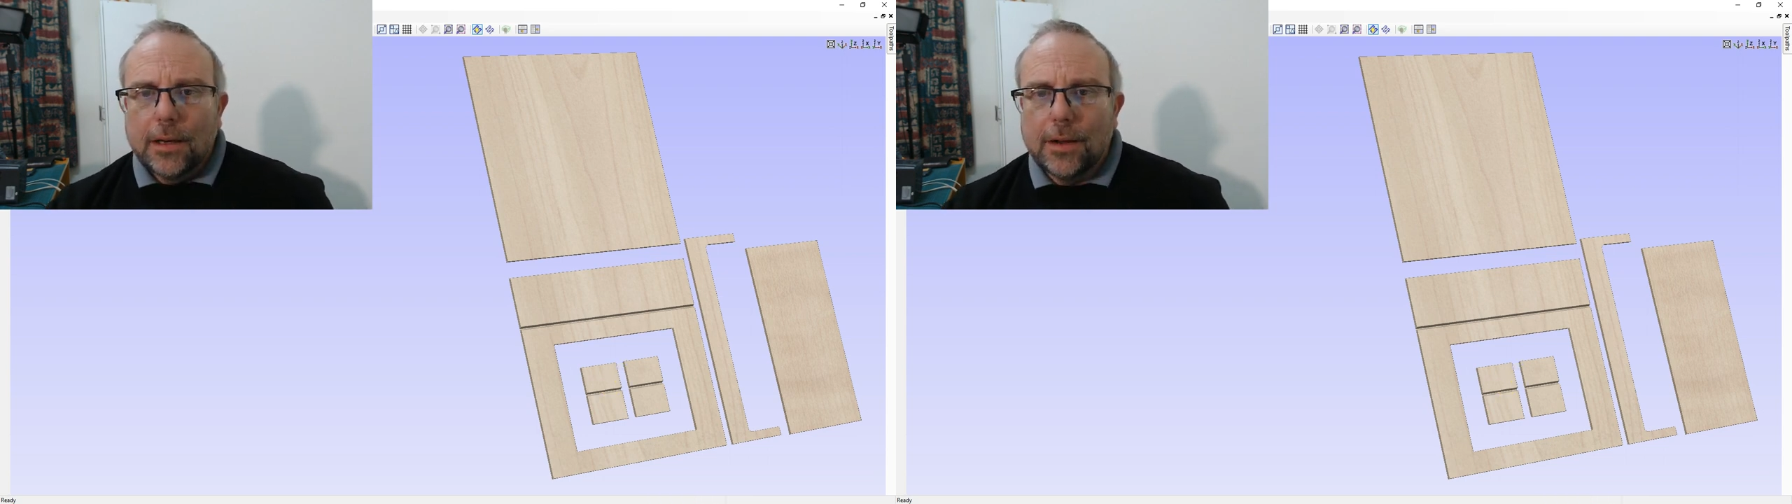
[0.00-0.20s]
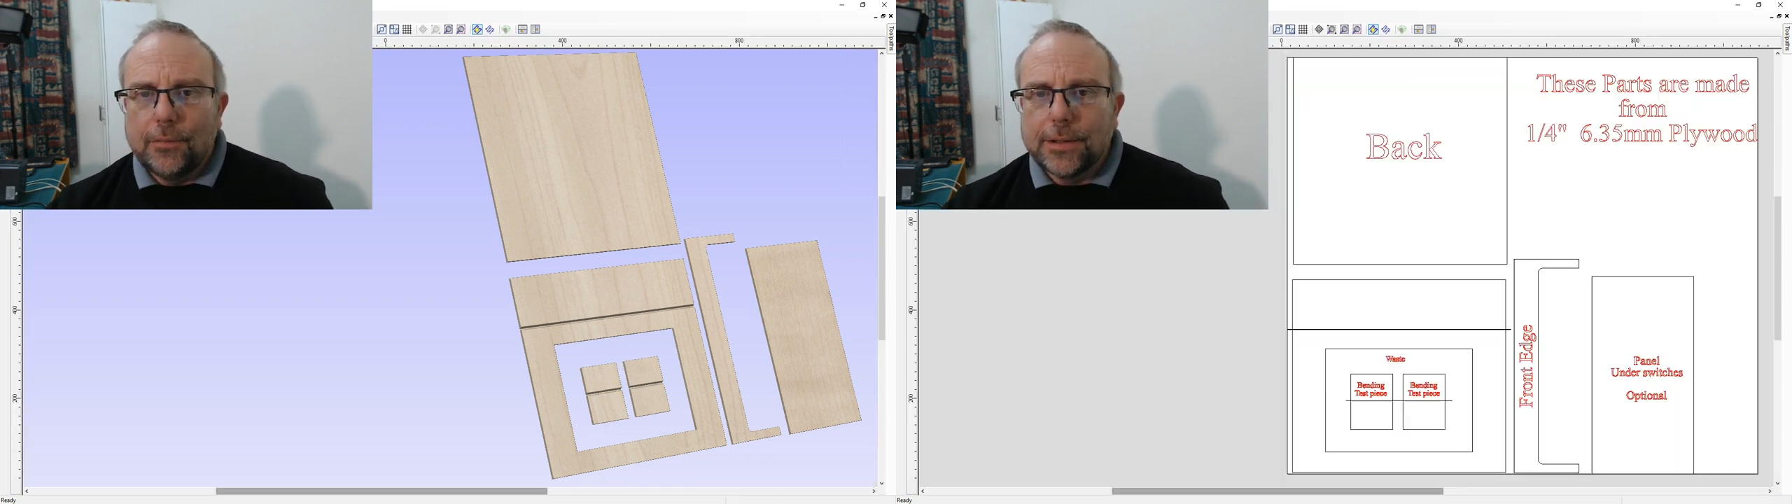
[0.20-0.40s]

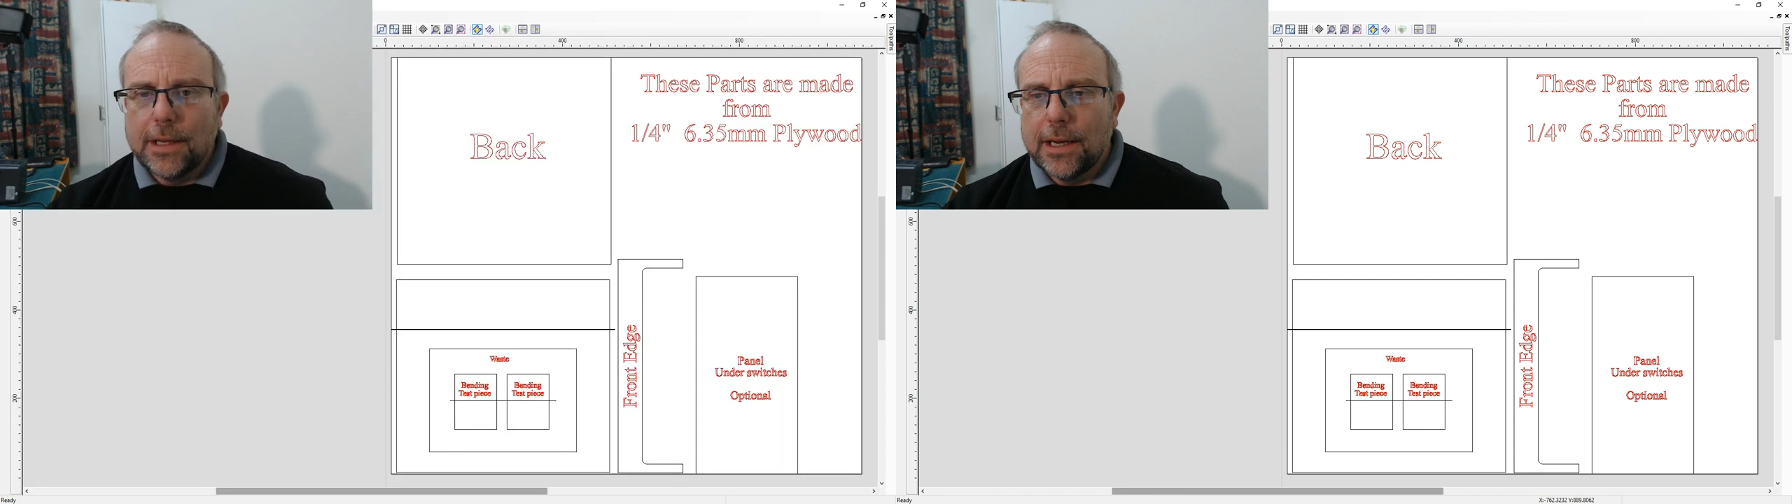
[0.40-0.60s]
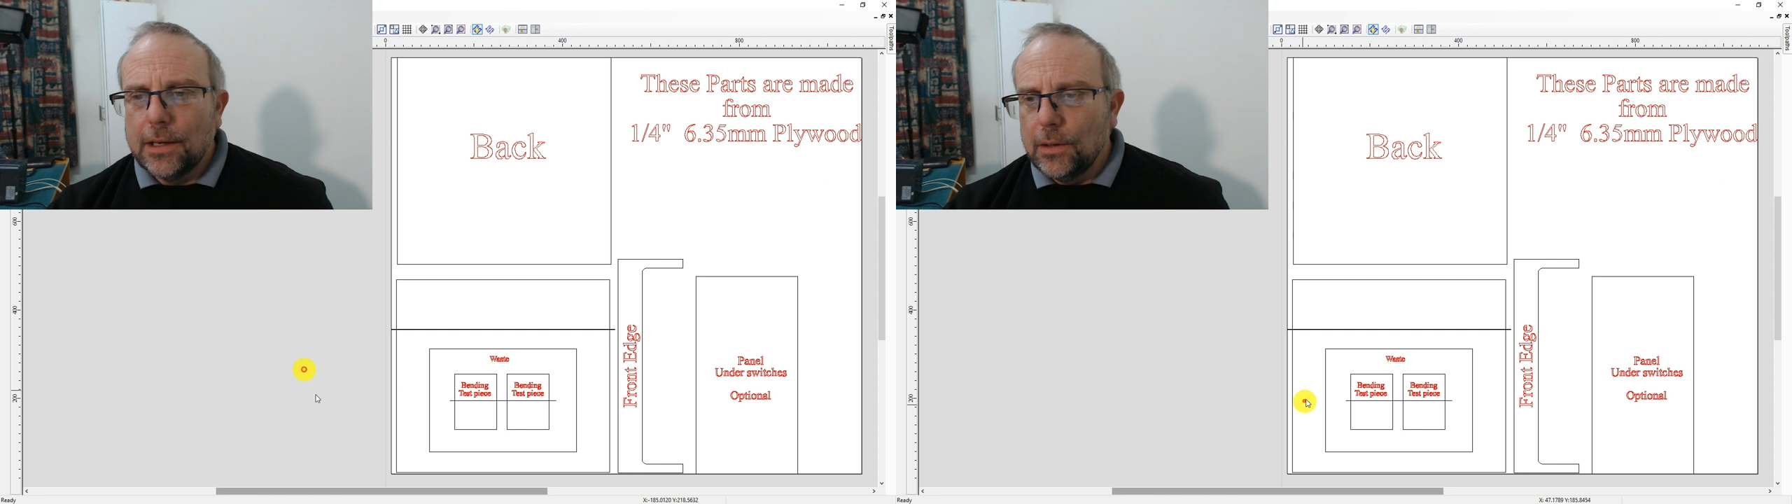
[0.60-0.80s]
Now, if we
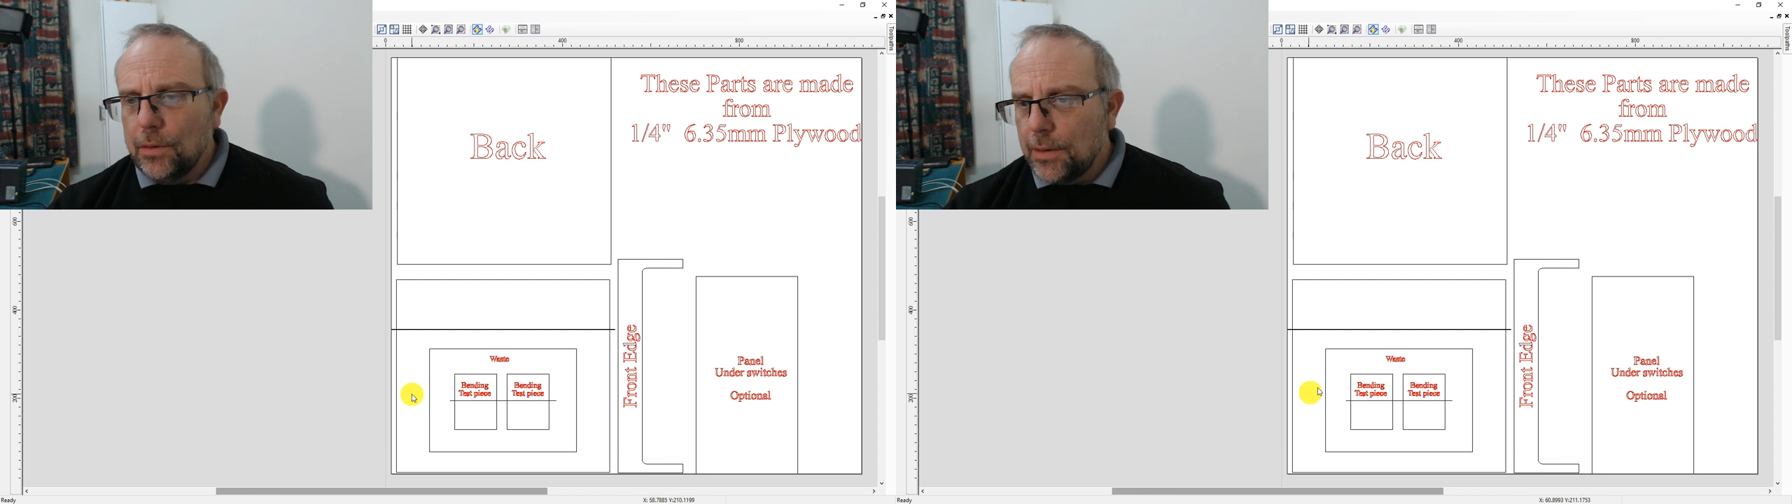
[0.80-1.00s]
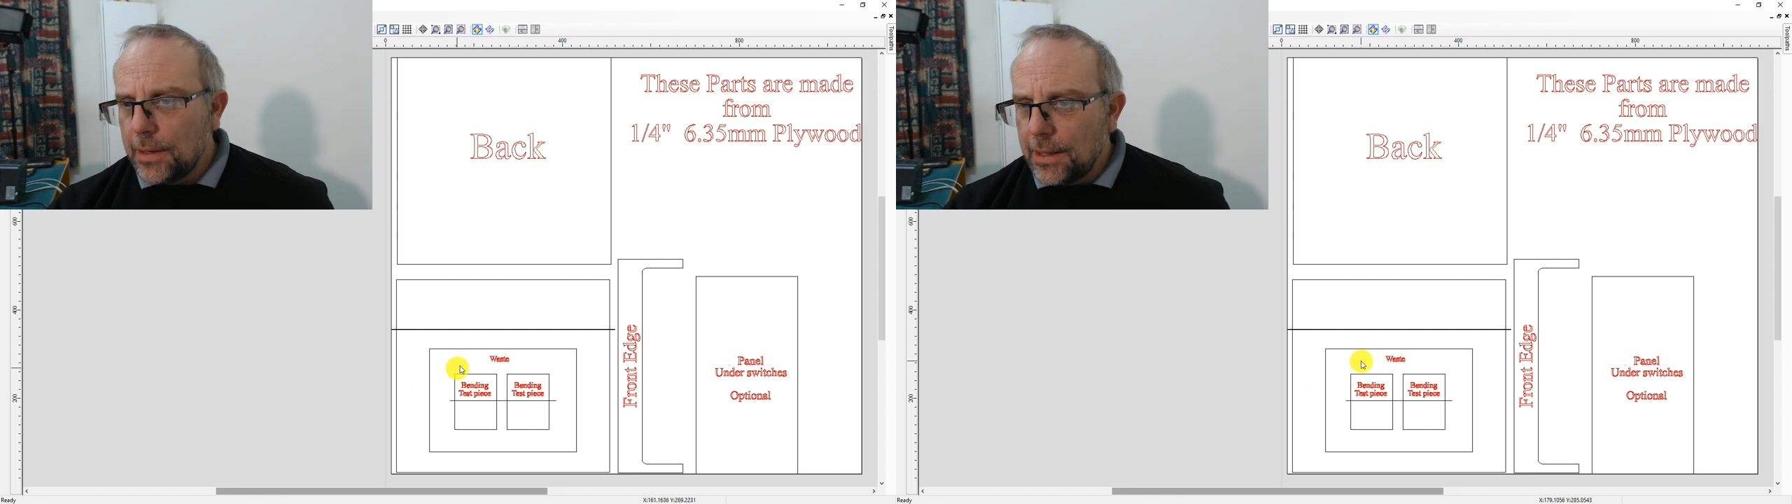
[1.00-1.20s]
take a
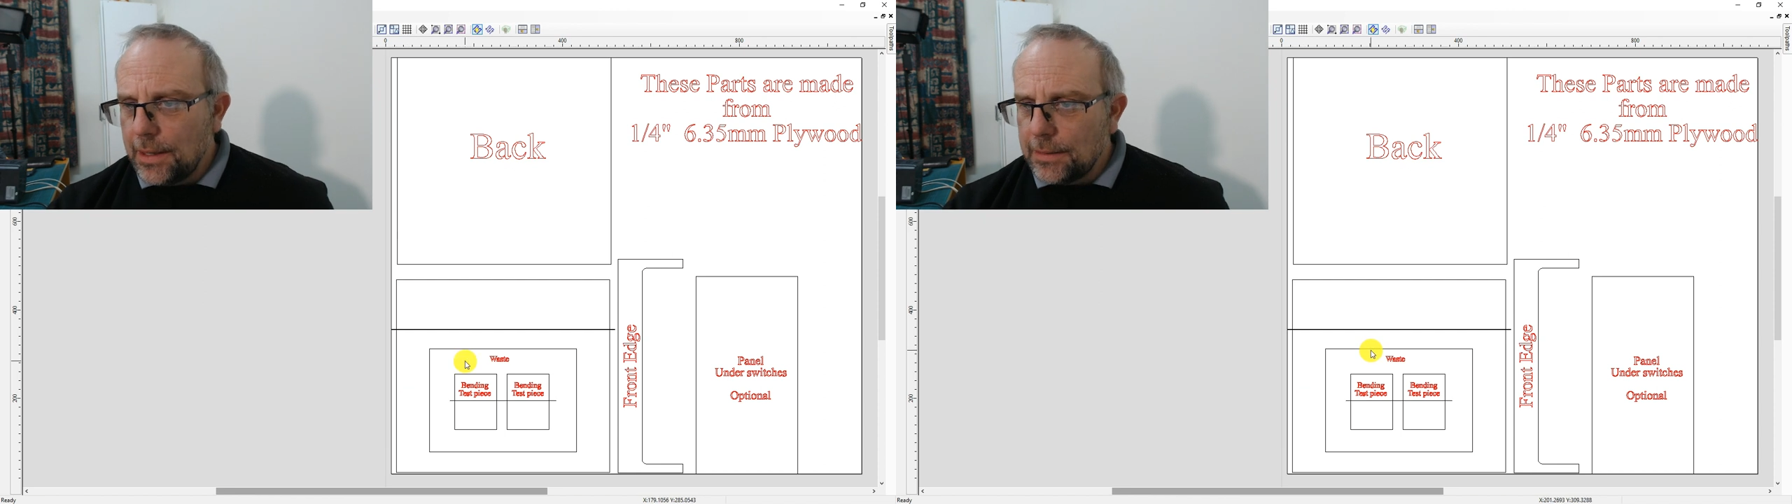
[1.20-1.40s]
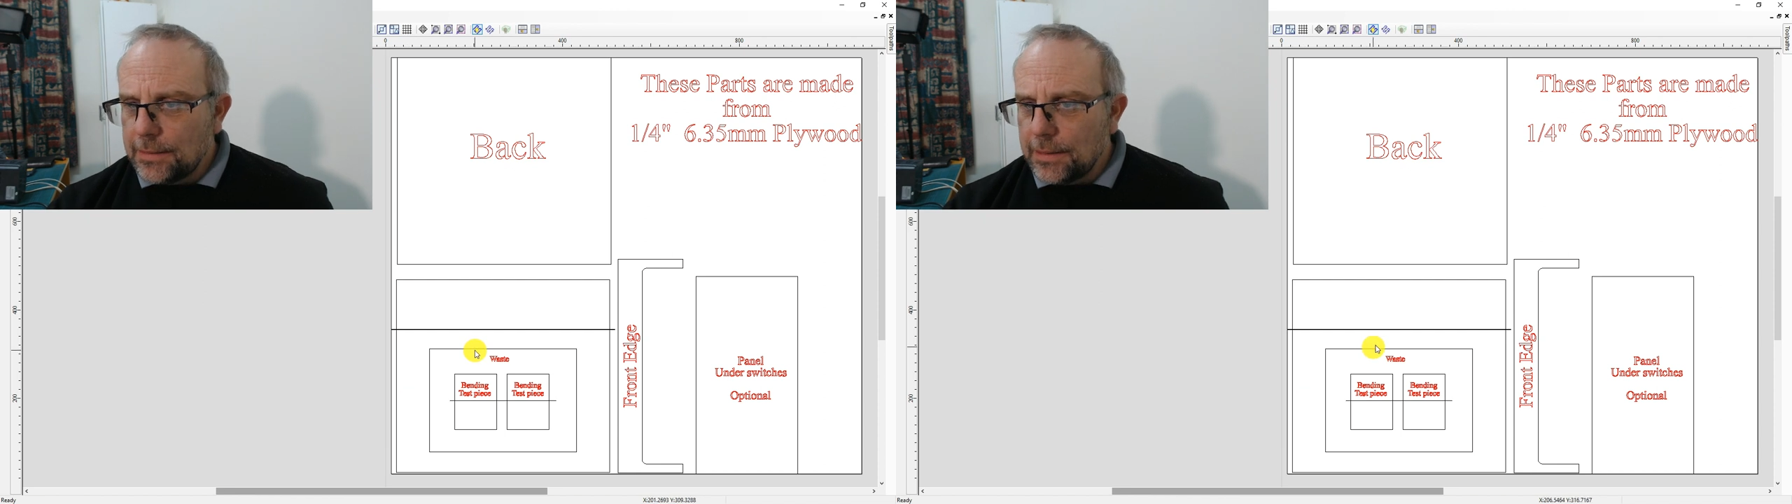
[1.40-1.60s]
look
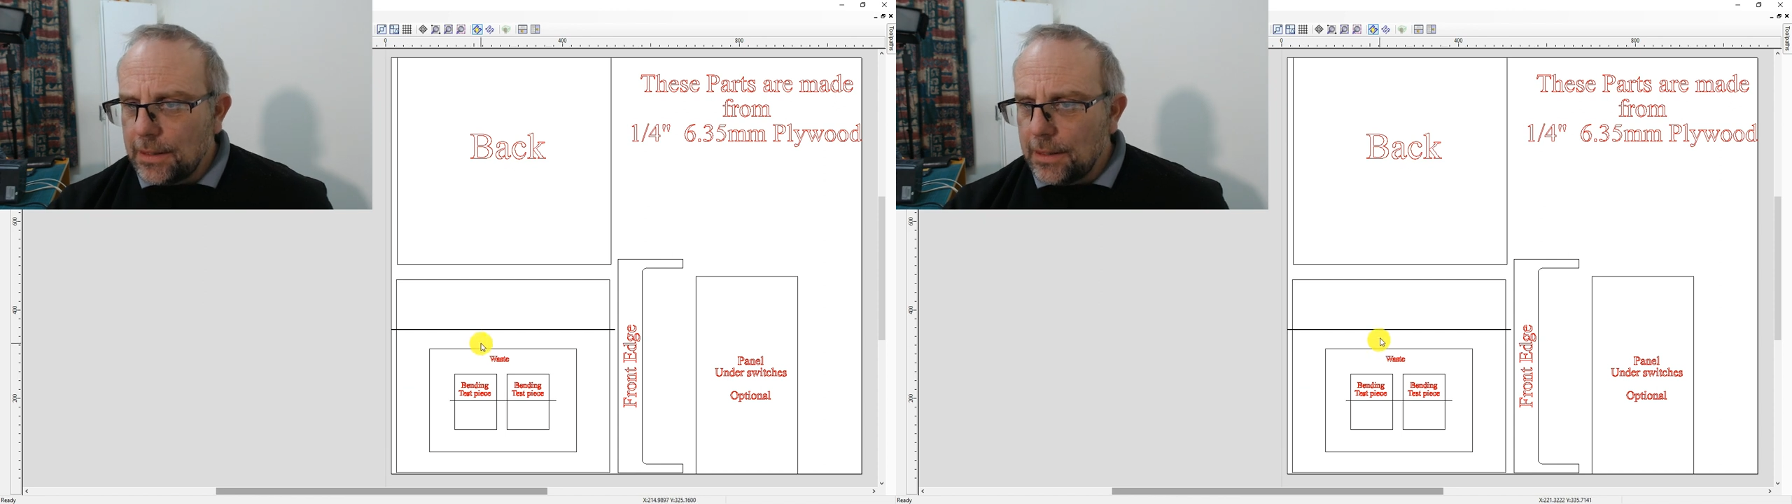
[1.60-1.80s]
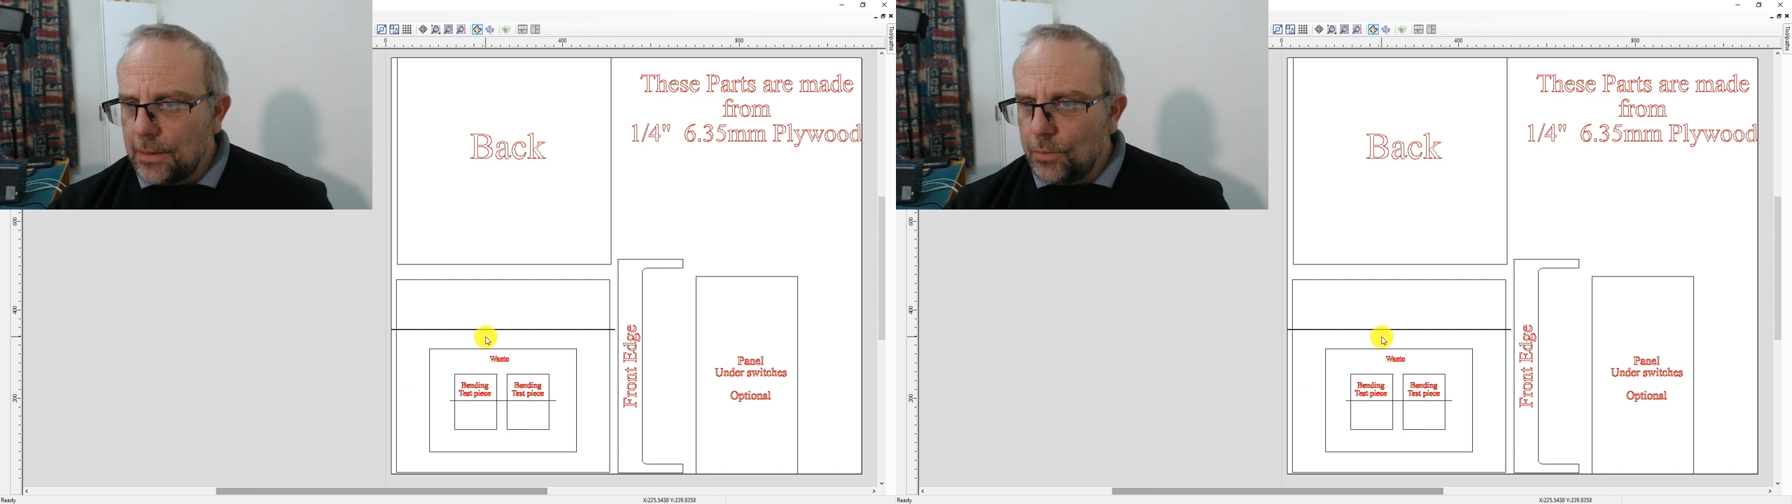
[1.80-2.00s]
at
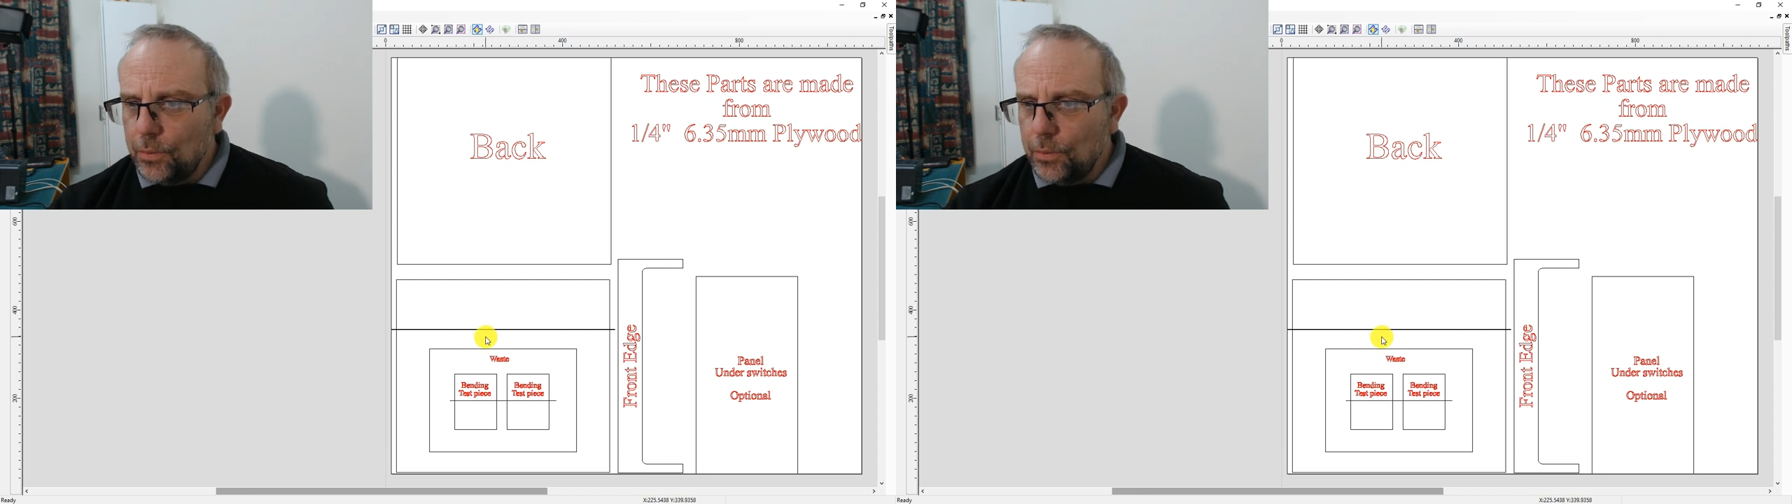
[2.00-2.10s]
uh,